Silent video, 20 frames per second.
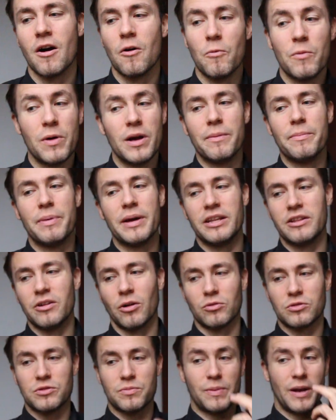will be
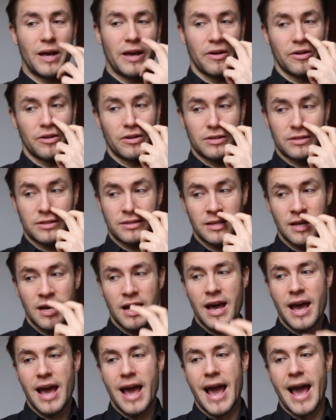those players.
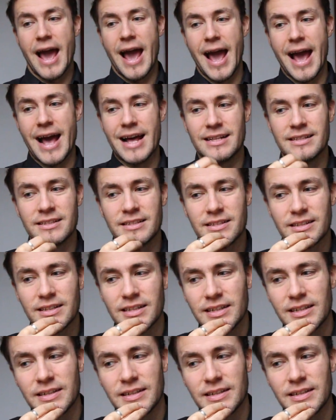And